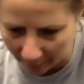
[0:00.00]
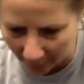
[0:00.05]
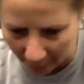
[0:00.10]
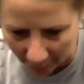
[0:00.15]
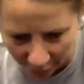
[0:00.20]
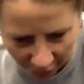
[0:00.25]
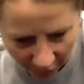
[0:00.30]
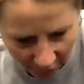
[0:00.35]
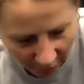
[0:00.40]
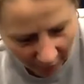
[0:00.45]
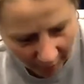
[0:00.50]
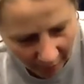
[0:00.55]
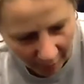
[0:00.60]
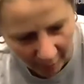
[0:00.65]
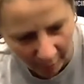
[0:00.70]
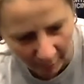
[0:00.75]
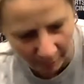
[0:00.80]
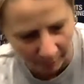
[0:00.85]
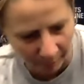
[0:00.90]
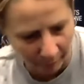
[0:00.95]
Gosh,
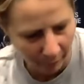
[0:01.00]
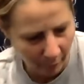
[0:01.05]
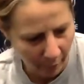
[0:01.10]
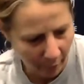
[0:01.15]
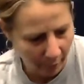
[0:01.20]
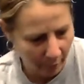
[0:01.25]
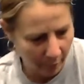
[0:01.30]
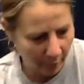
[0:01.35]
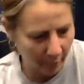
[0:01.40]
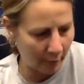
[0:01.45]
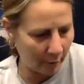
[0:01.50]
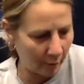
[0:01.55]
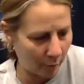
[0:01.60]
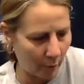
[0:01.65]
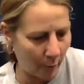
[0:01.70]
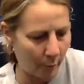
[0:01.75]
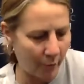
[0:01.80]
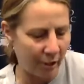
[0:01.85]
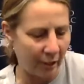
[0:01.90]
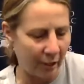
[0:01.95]

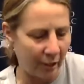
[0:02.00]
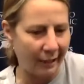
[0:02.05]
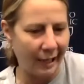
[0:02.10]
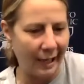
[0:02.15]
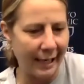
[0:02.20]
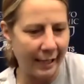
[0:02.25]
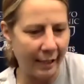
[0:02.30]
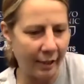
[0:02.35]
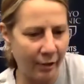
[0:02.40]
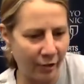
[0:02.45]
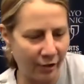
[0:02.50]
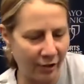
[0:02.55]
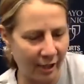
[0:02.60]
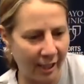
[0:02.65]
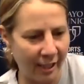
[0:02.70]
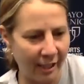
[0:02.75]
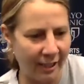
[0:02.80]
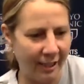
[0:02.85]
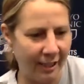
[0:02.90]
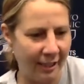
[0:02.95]
what was it like, you
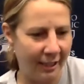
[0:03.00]
said?